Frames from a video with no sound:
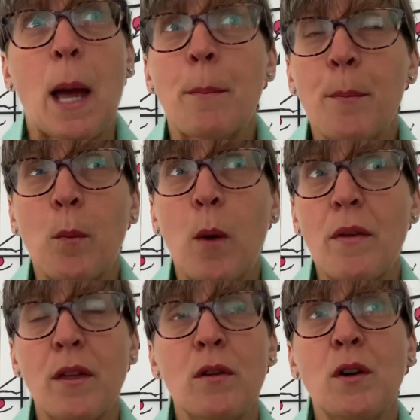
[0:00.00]

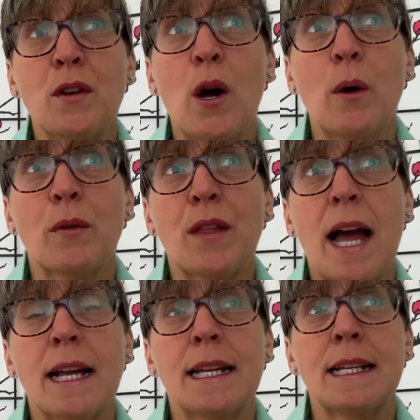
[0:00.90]
whether or not
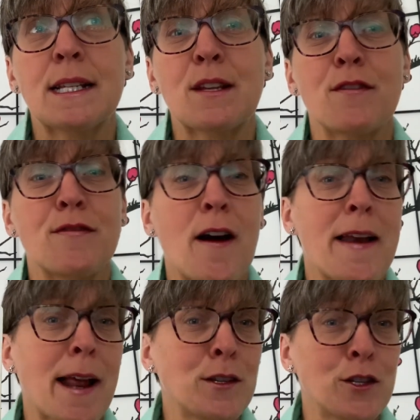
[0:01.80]
that is
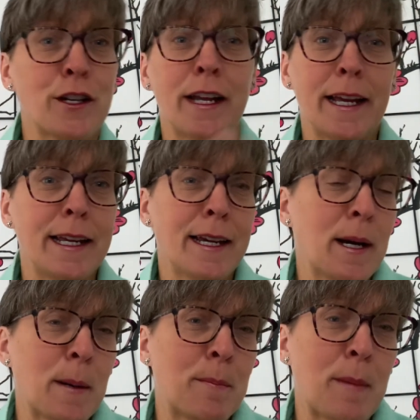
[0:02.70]

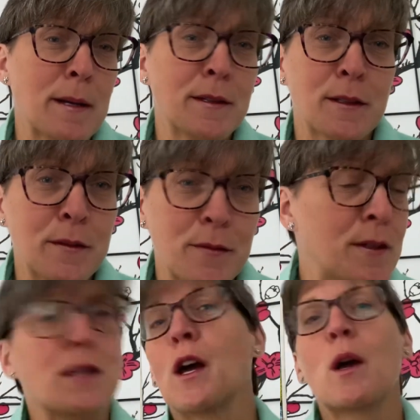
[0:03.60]
financially abundant
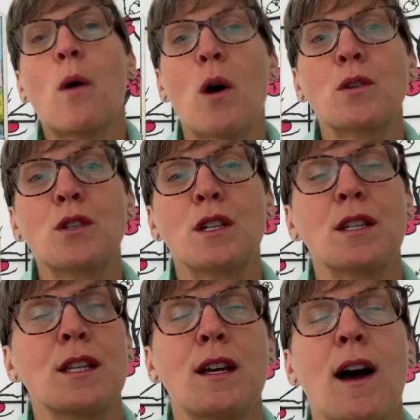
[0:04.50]
for you or
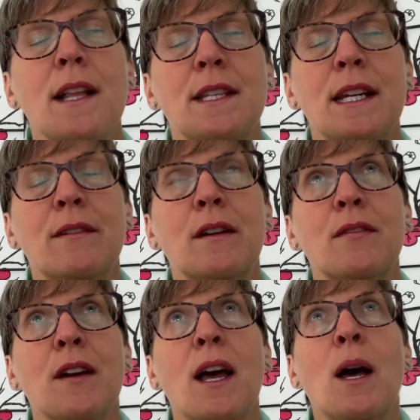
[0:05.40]
just the idea
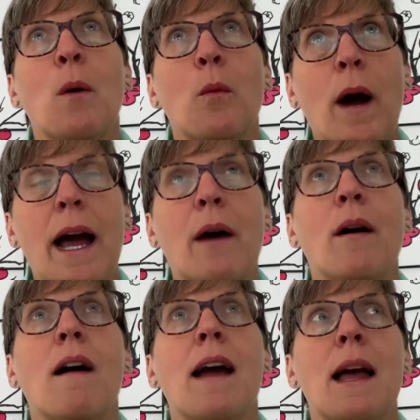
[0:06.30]
of
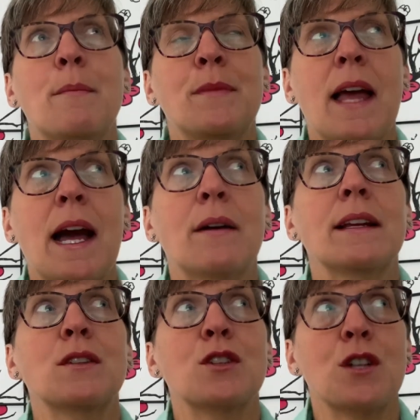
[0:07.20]
wow, I am now
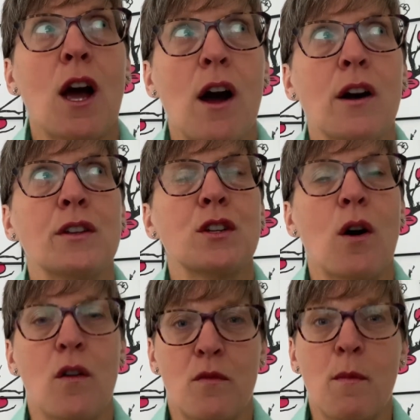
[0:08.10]
in charge
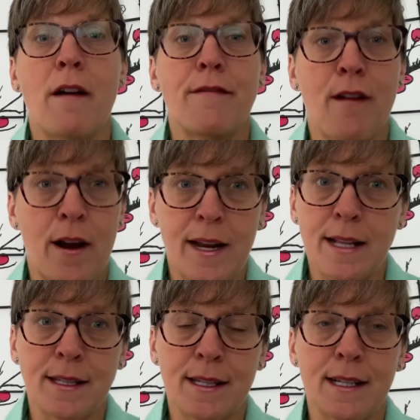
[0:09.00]
of my
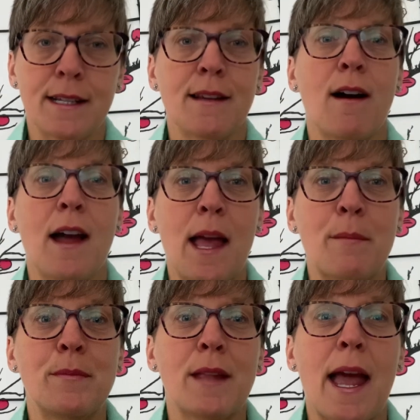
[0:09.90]
finances. I
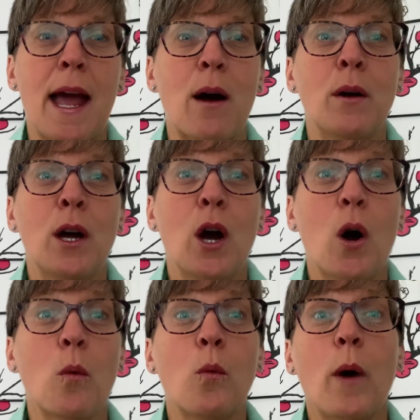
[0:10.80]
am now
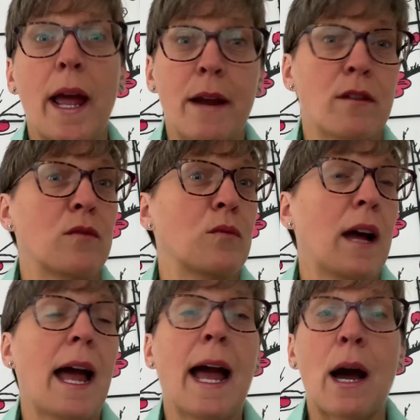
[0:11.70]
aware of
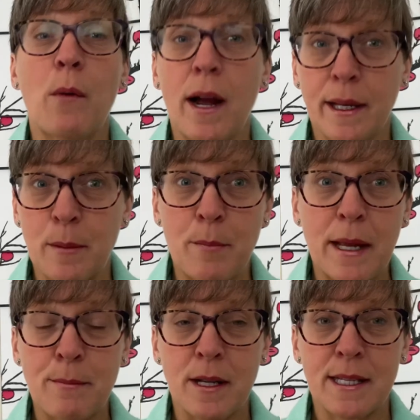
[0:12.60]
how I can
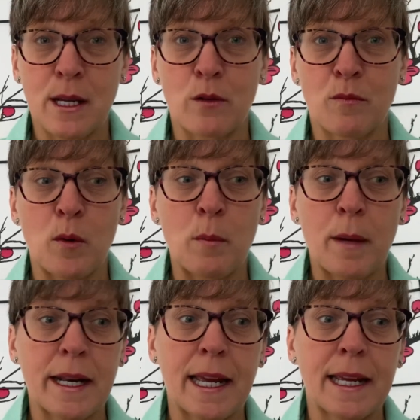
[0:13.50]
make myself more
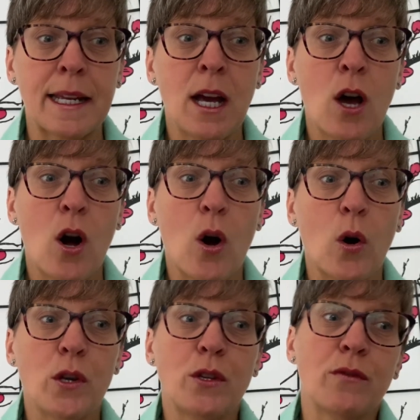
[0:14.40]
money.
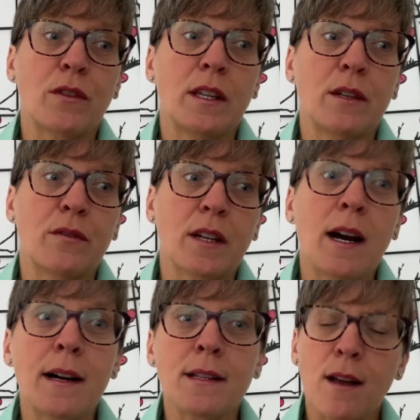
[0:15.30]
Or you've you've
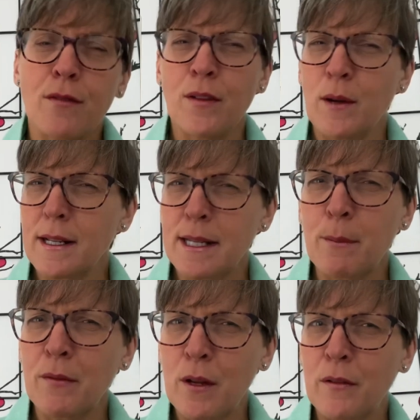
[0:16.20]
cut. I feel like
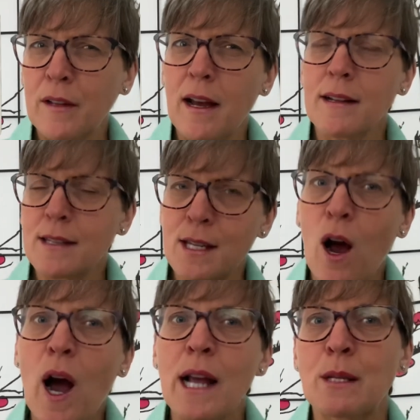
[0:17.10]
some of you have cut
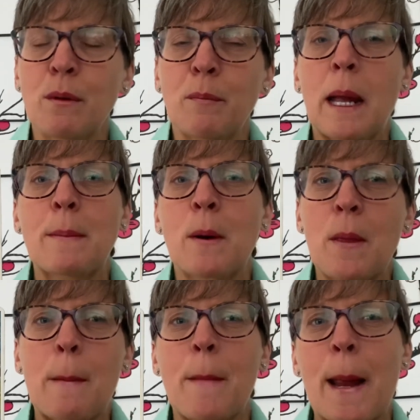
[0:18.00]
ties with
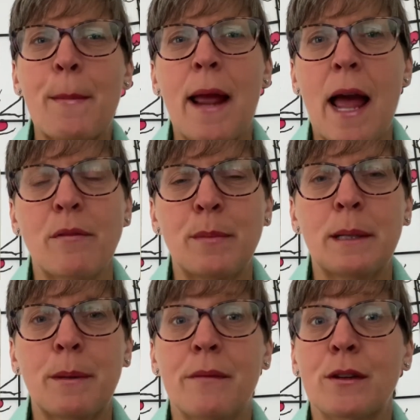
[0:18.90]
people that maybe have
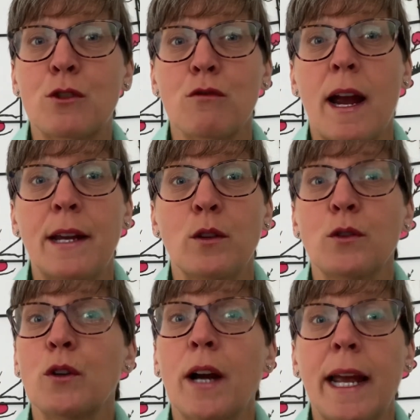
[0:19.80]
been a bit of a drain
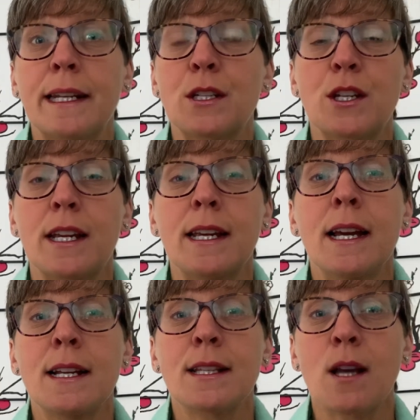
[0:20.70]
on your energy,
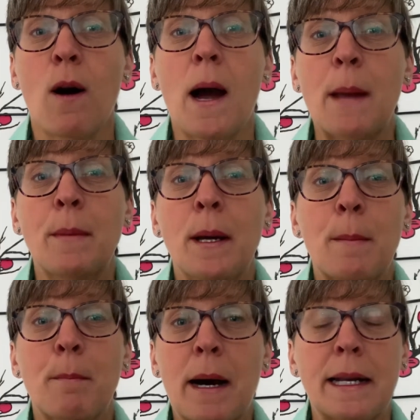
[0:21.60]
time,
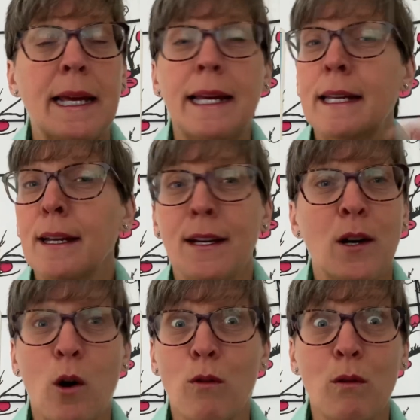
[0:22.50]
money,
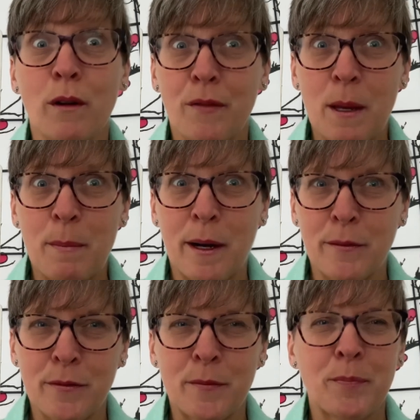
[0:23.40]
or all of the
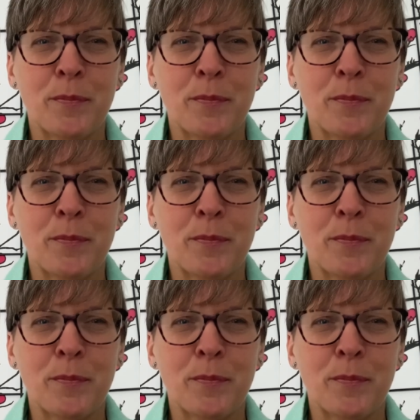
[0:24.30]
above.